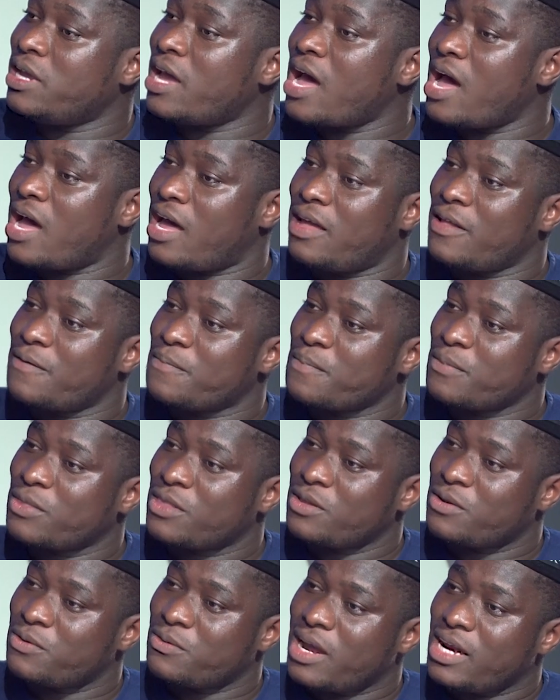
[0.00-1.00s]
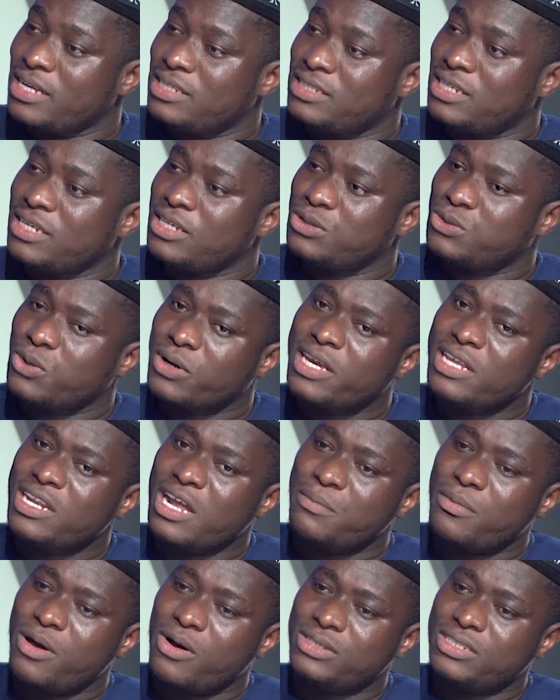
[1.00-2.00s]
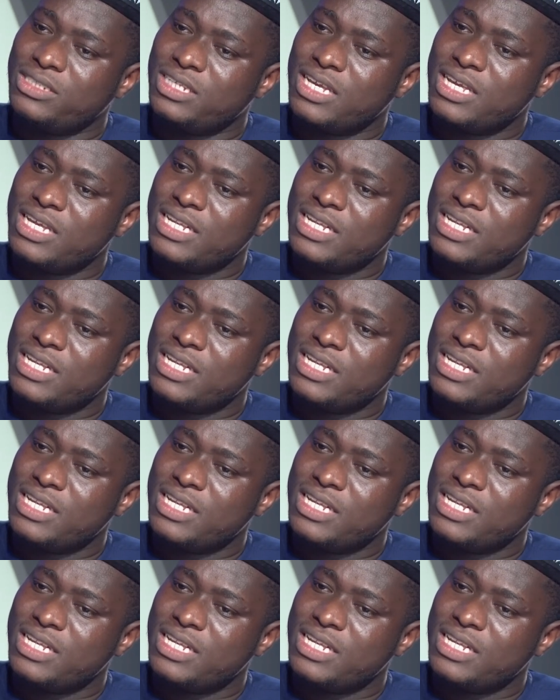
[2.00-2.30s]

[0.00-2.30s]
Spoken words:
are, right? Talking about